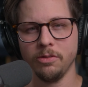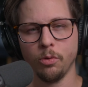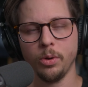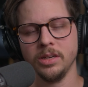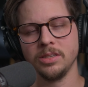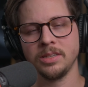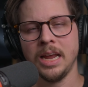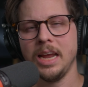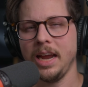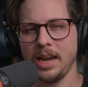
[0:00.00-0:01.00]
voice,
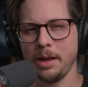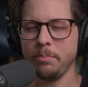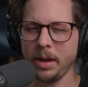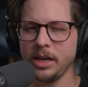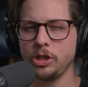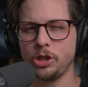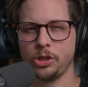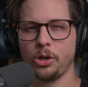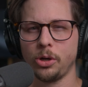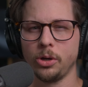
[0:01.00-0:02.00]
and I made
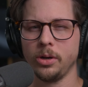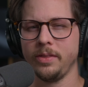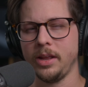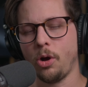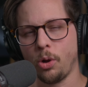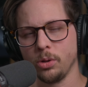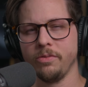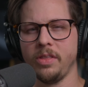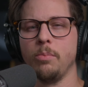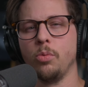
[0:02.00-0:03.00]
sure that all of
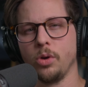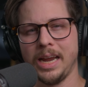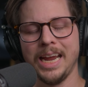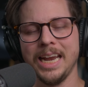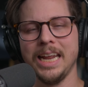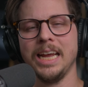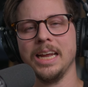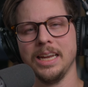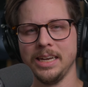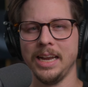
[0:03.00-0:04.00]
them were
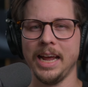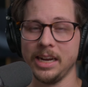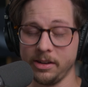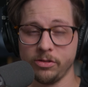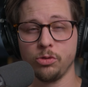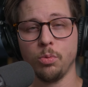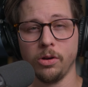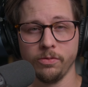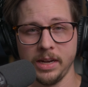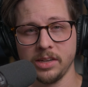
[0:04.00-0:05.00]
hitting negative
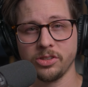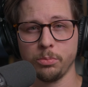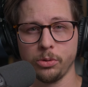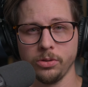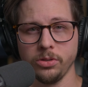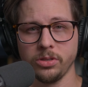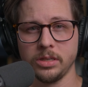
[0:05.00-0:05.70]
12 decibels.